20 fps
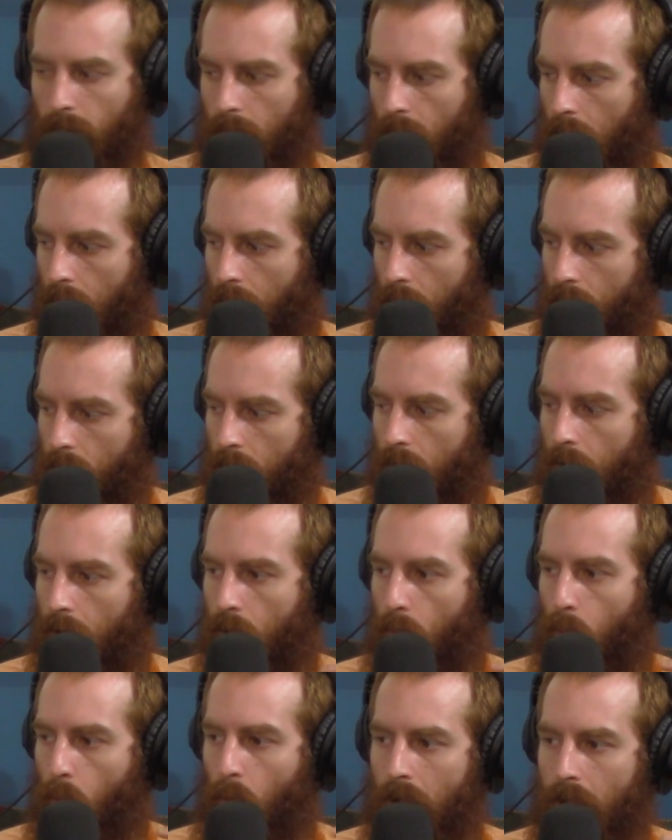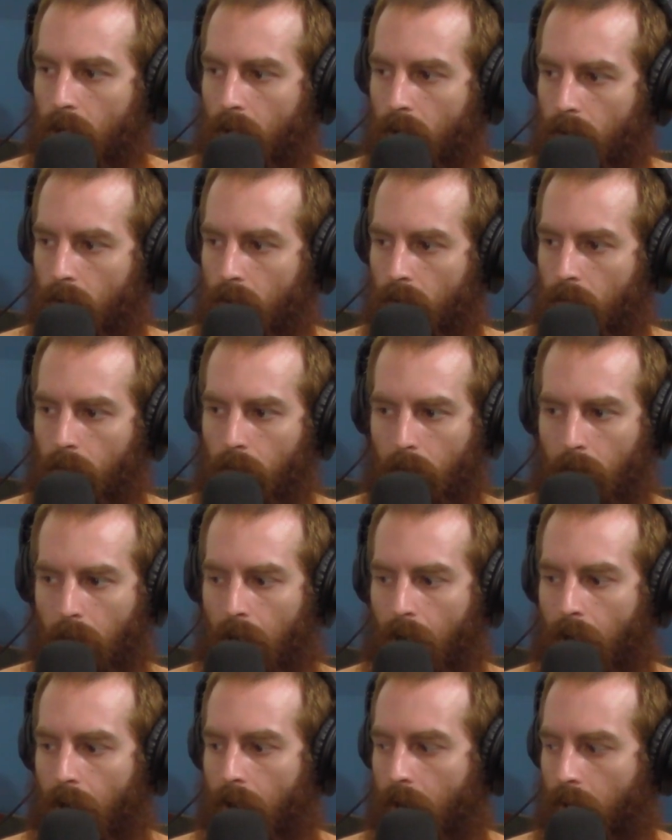There's a lot of weakened
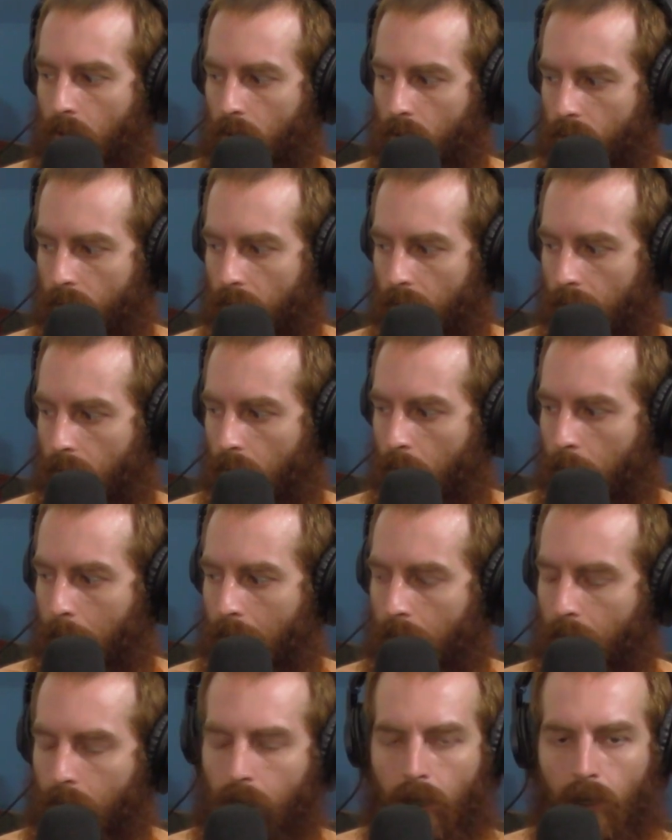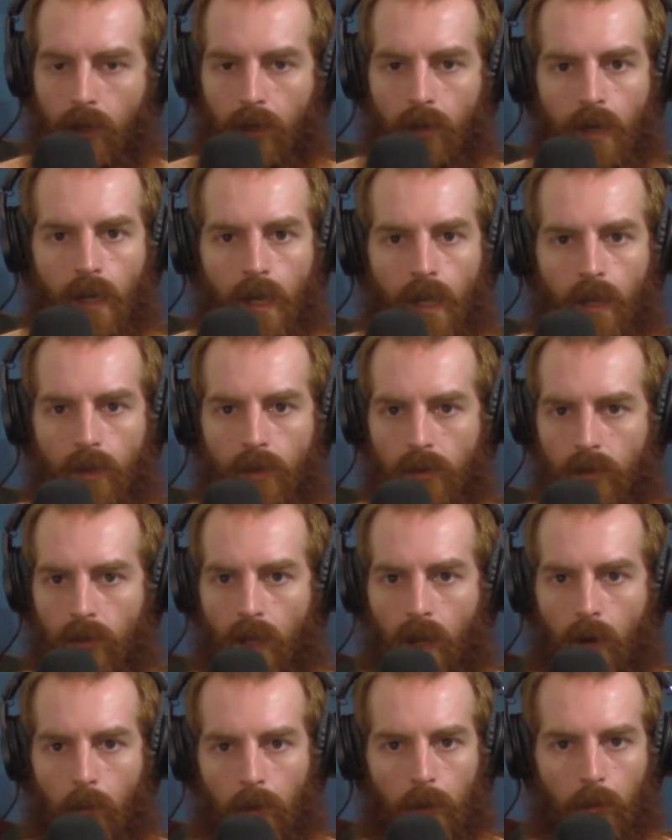kayakers that come out here. There's a
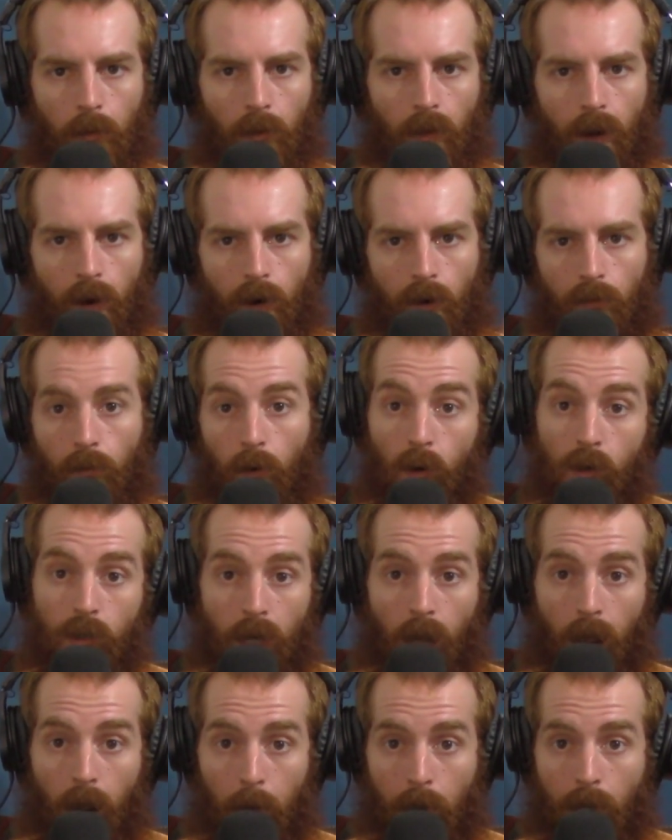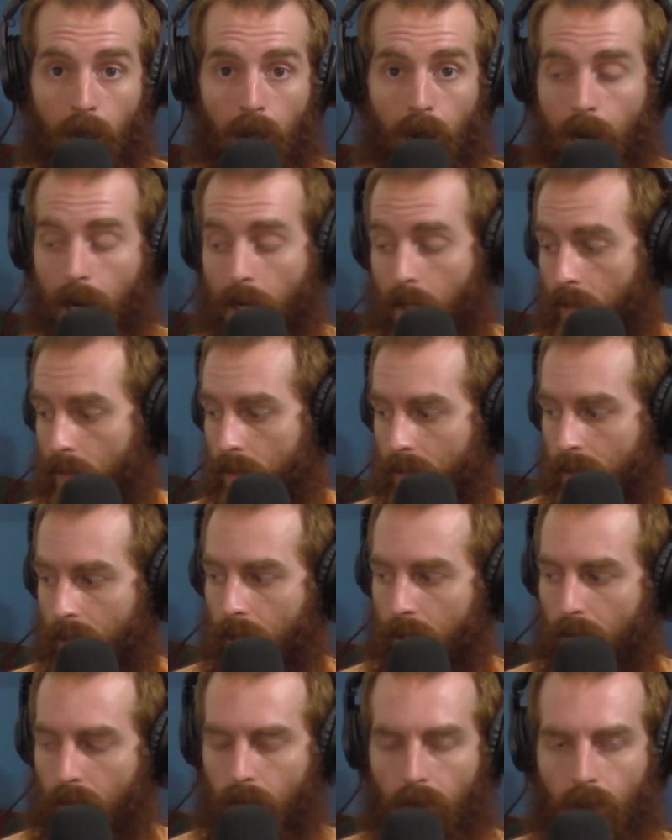lot of people that are first-time kayakers.
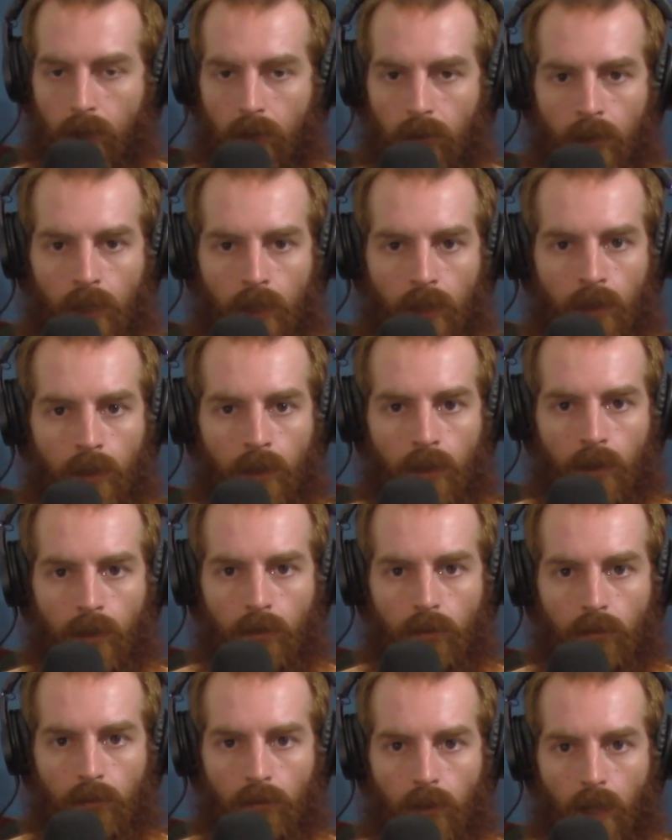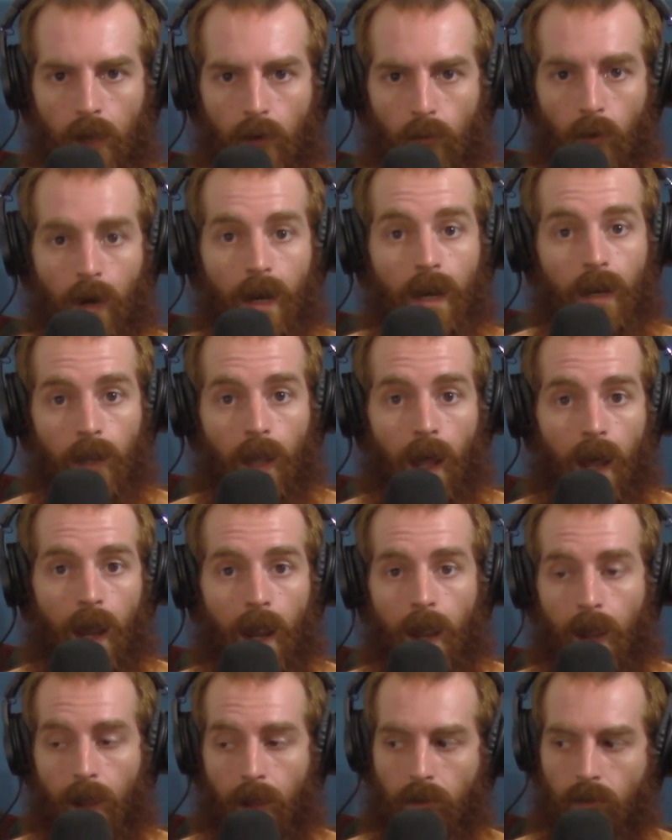They rent
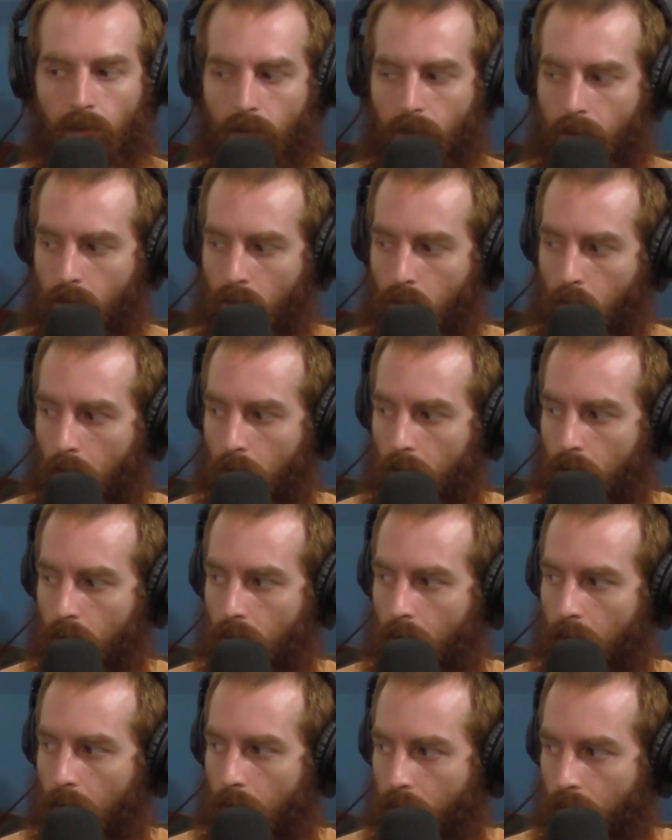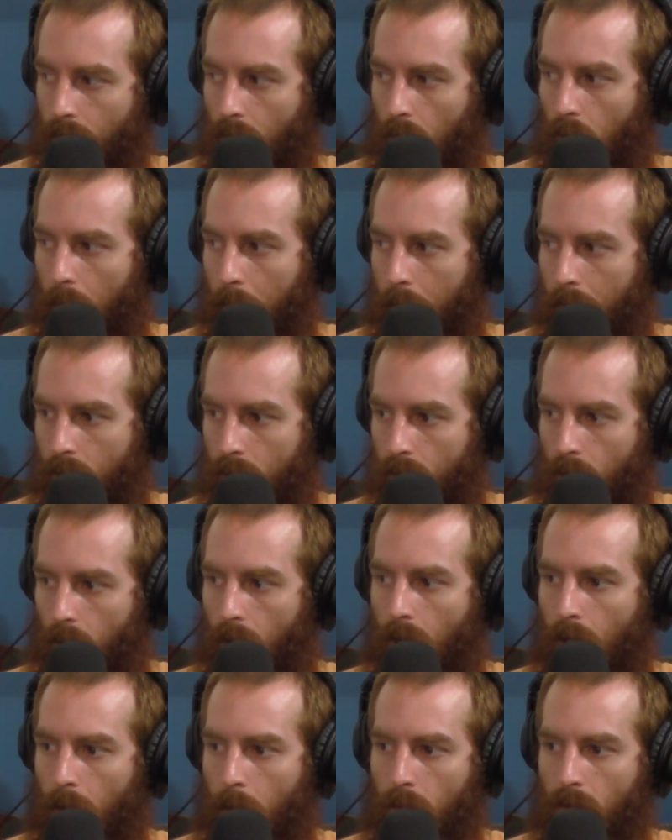kayaks to where you can actually go up the
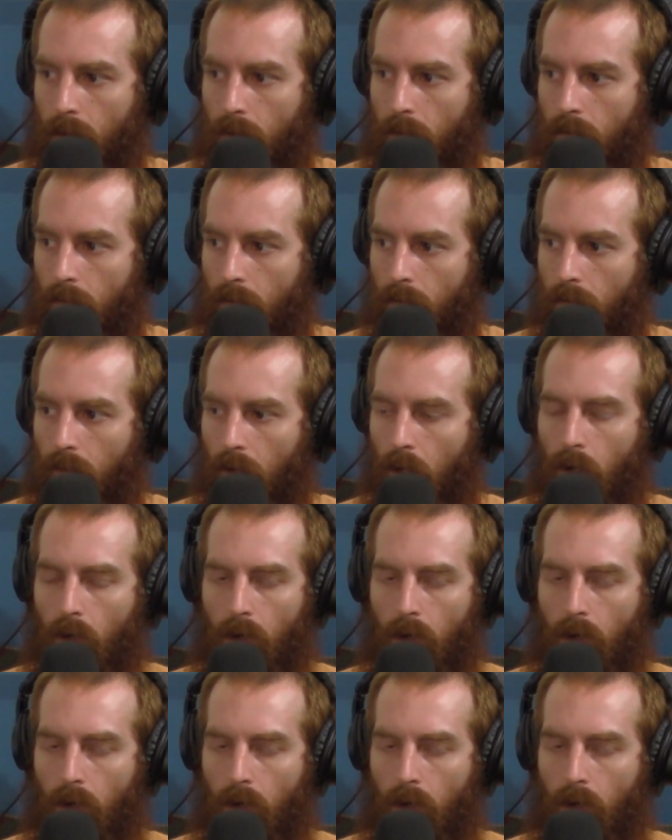James and float